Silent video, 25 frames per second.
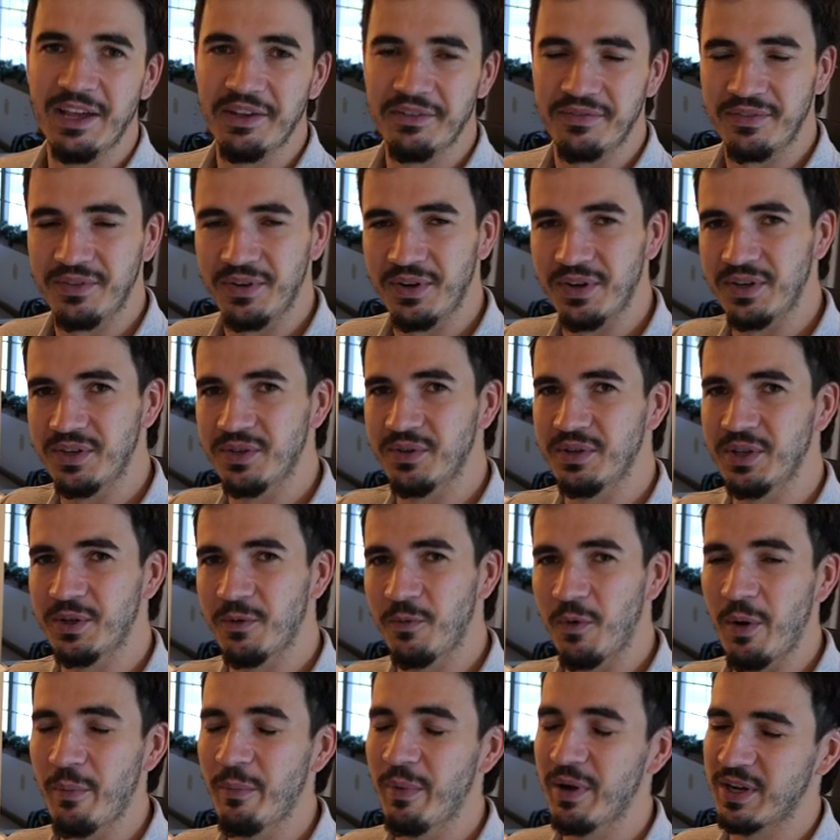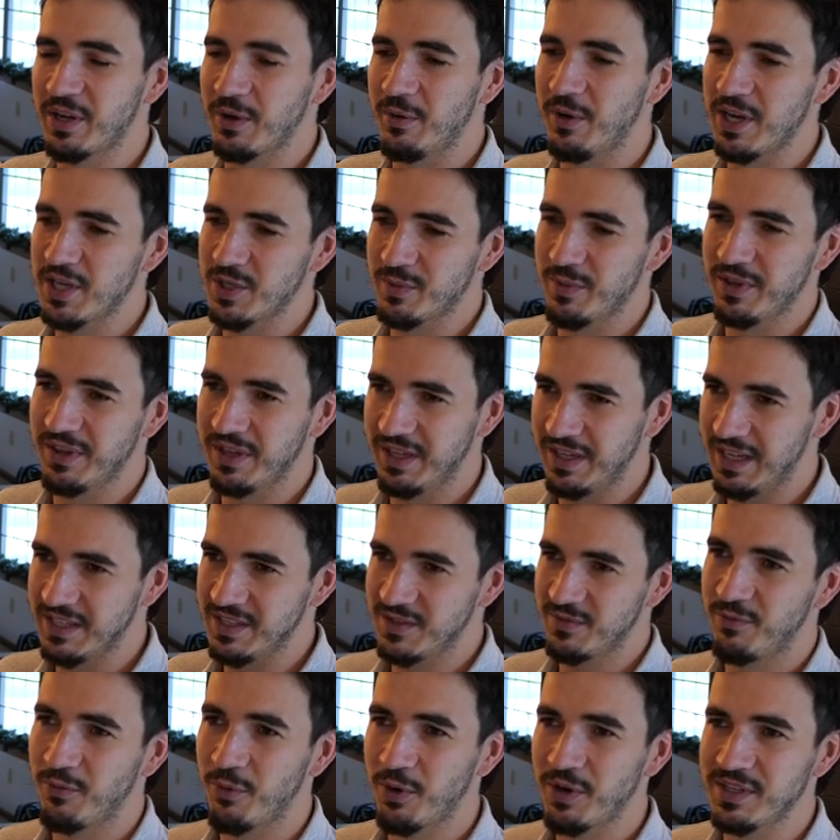if you're doing the one bucket wash method,
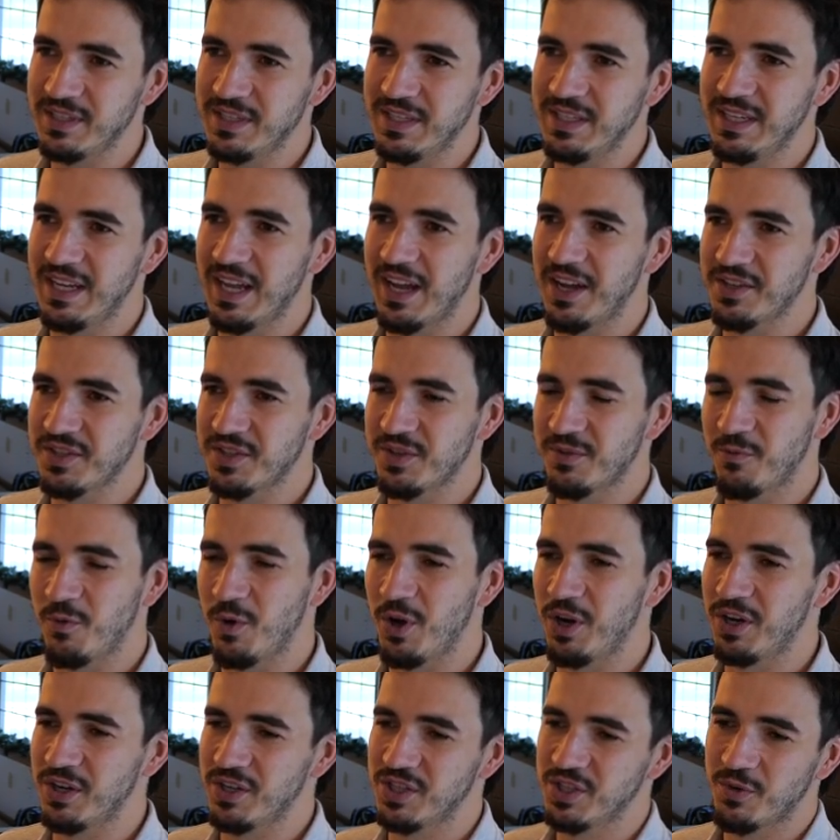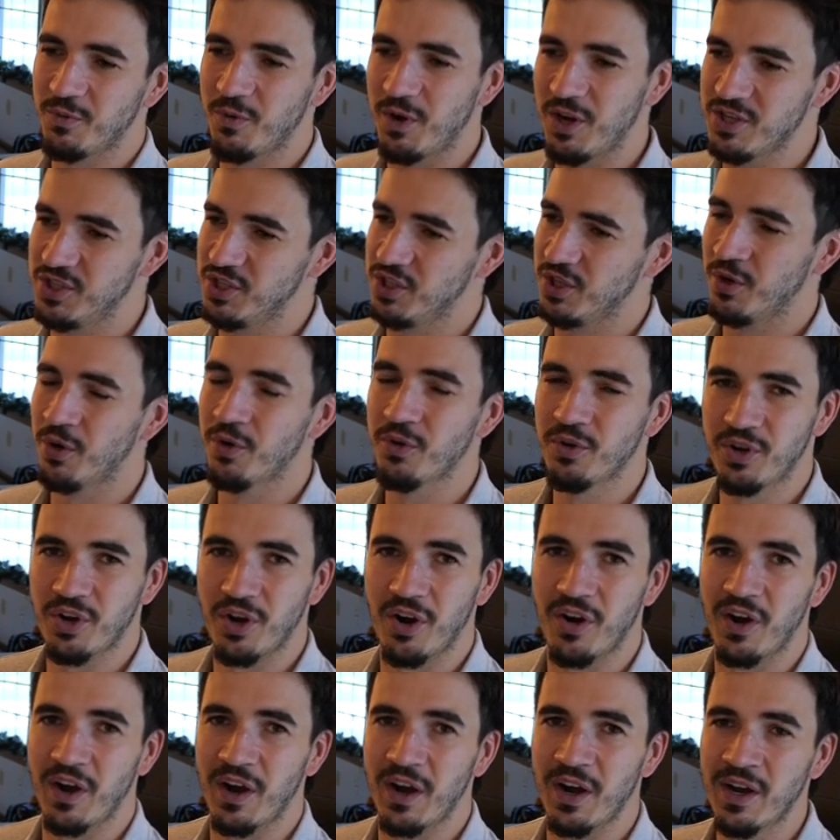that's 14 gallons of water to wash your whole
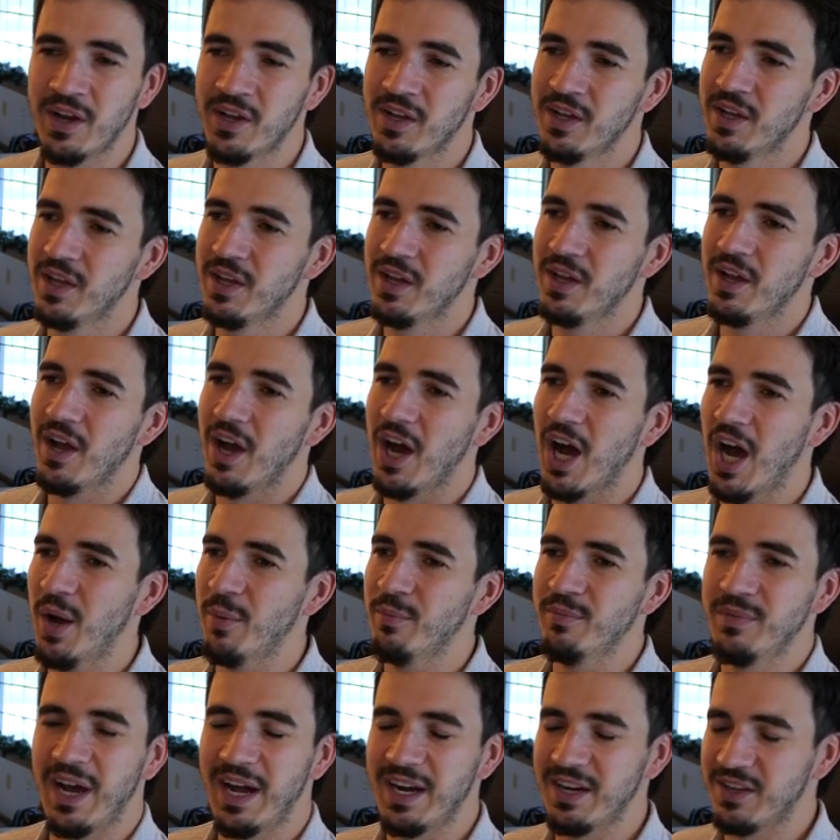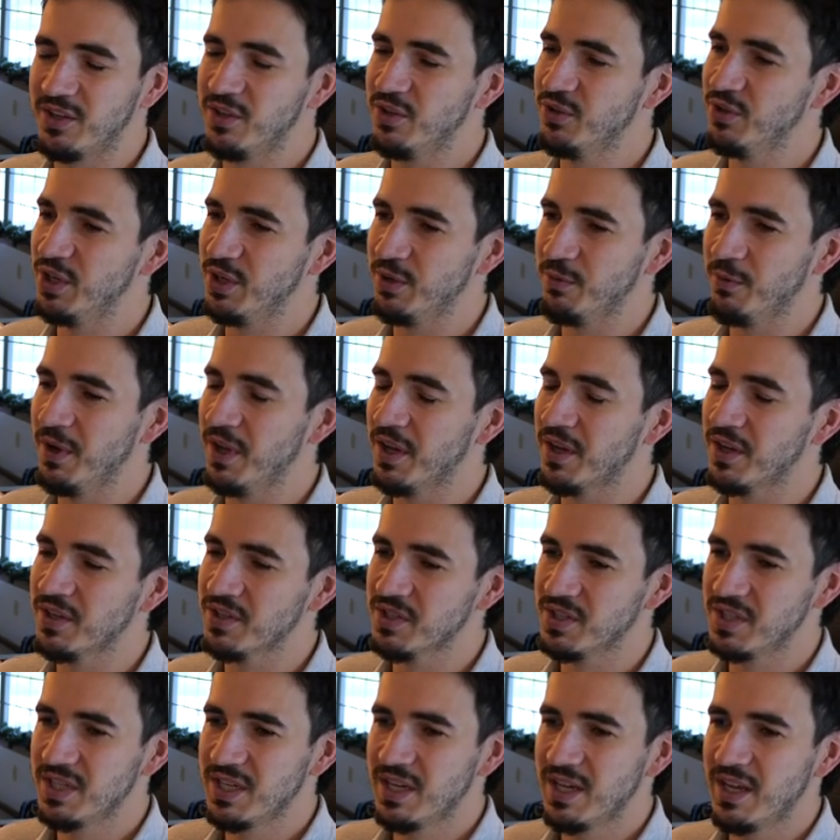car, um, not including
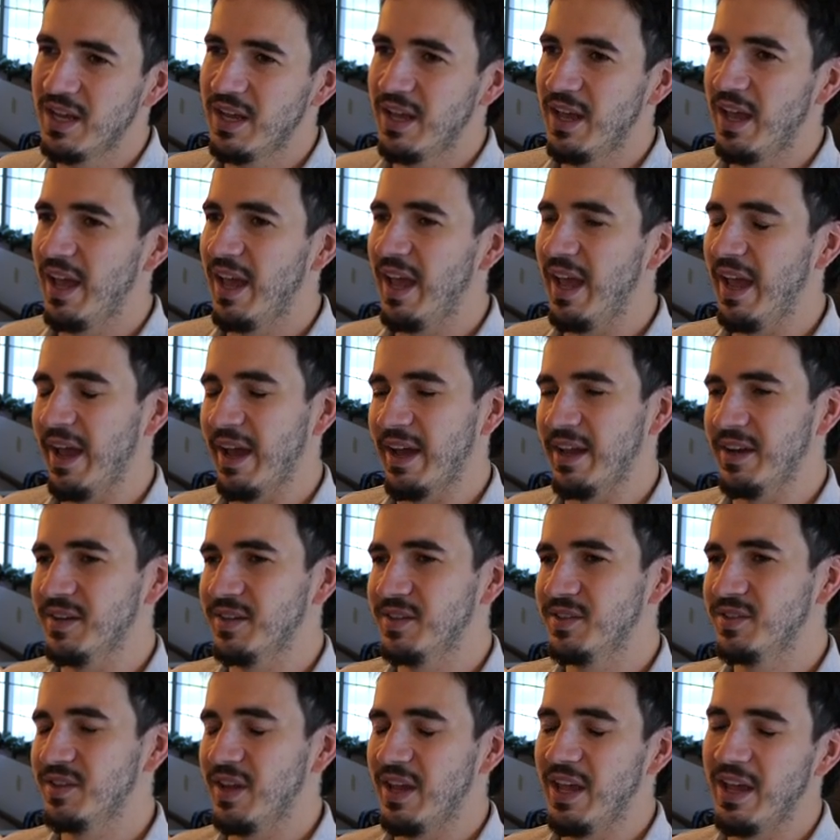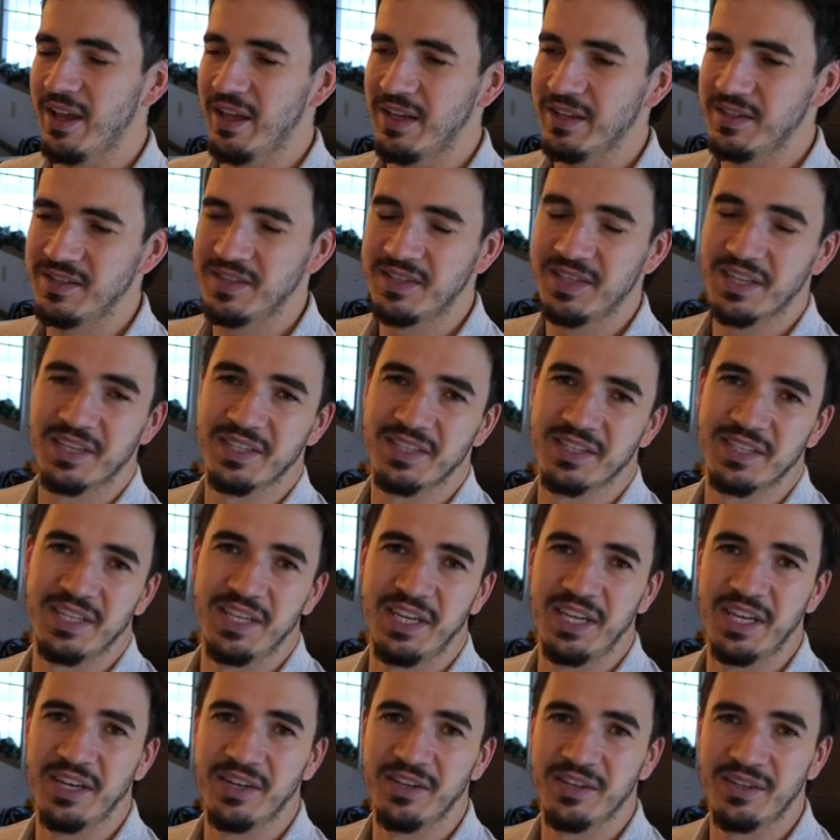wheels, and it's
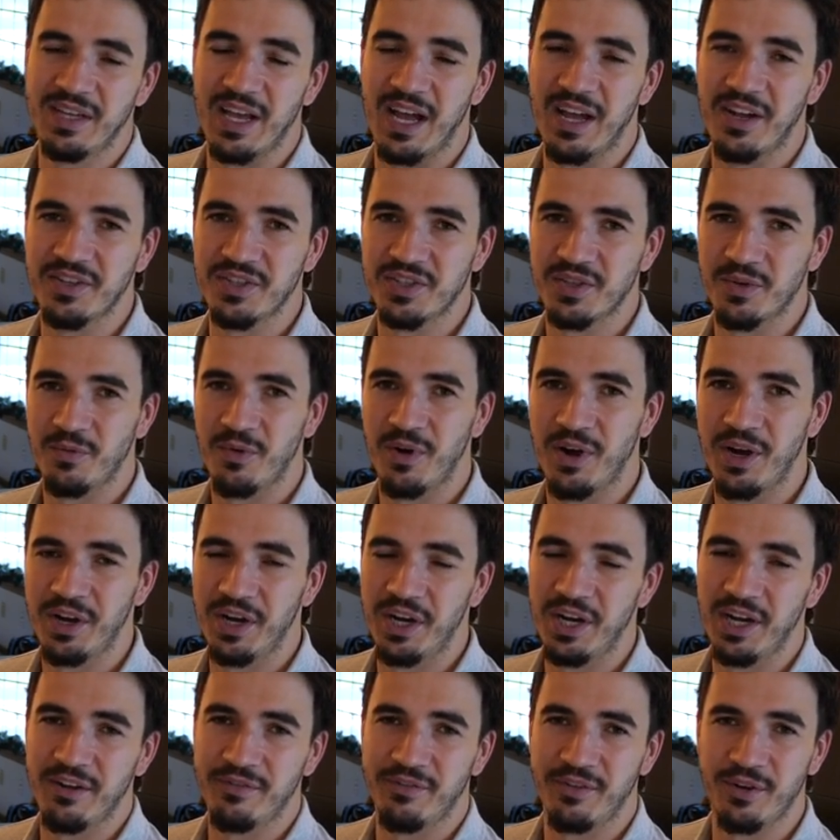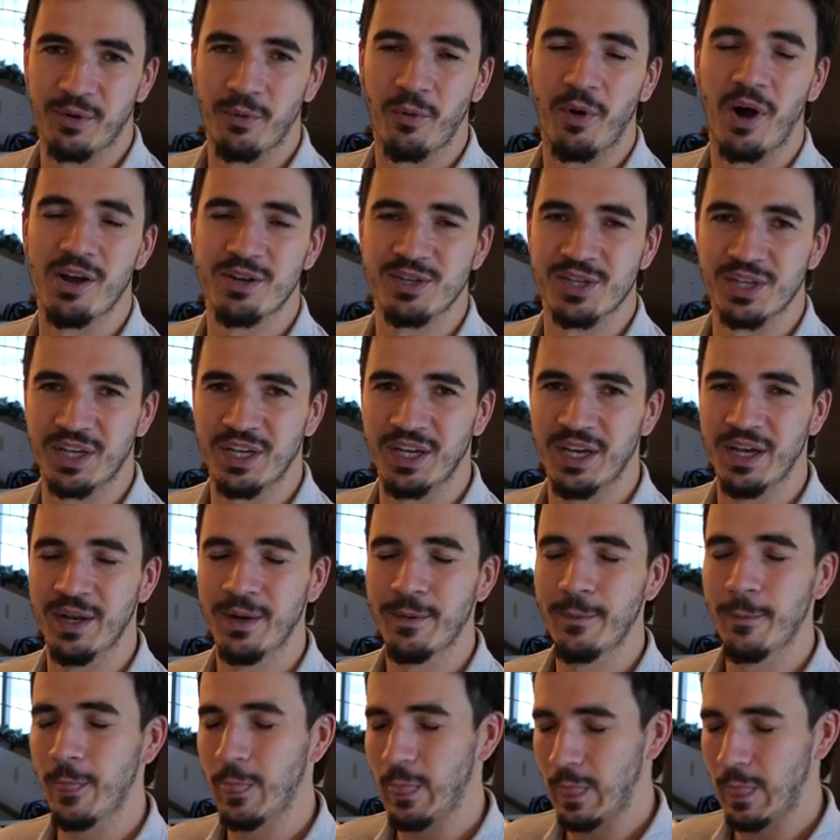16 gallons of water if you're washing it.